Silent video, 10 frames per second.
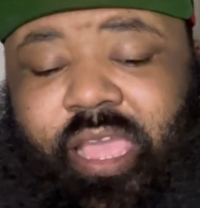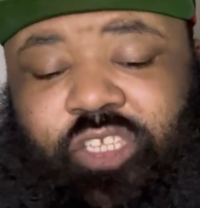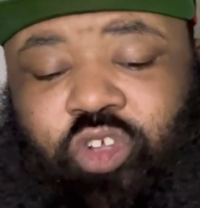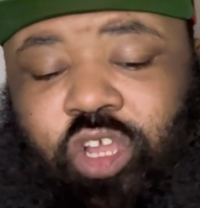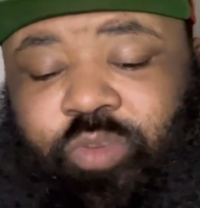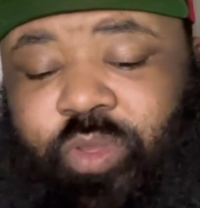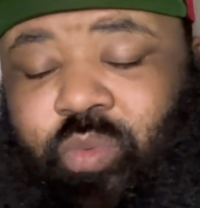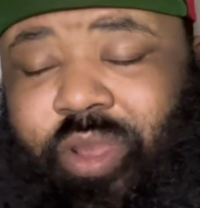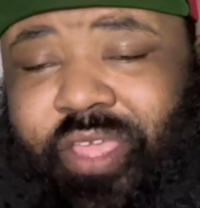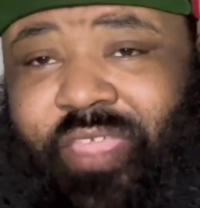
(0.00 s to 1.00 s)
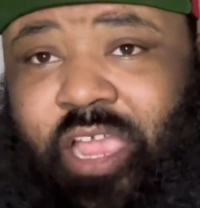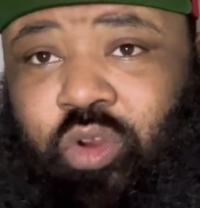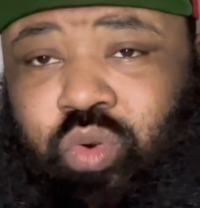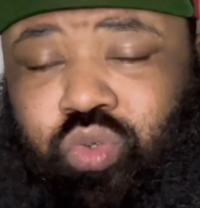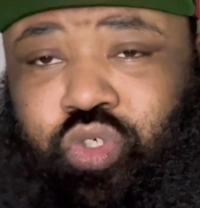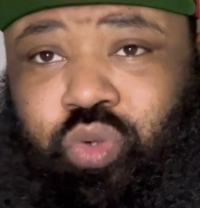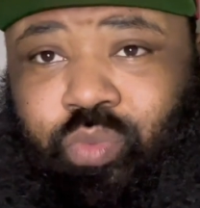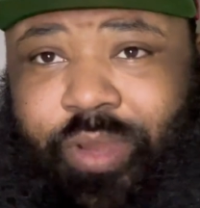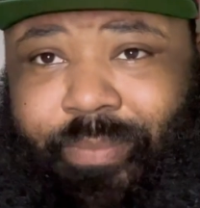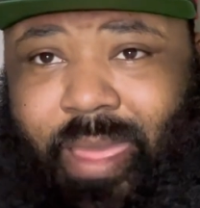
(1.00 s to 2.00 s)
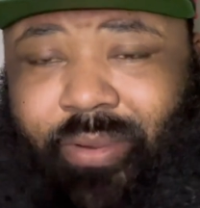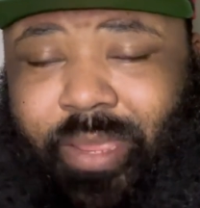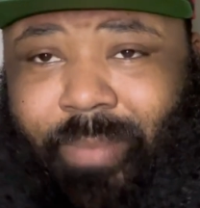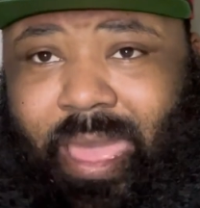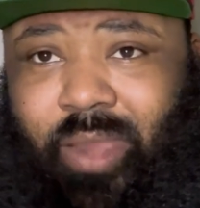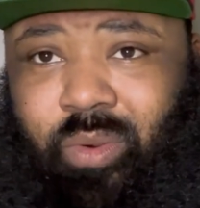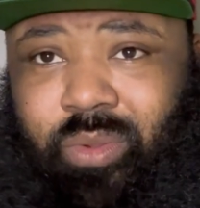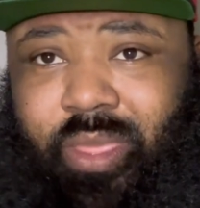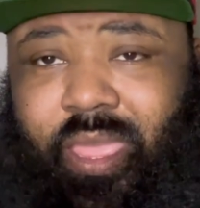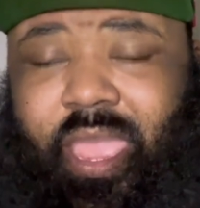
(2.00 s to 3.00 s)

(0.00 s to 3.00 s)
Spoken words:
is going to be winning that crucial rebounding battle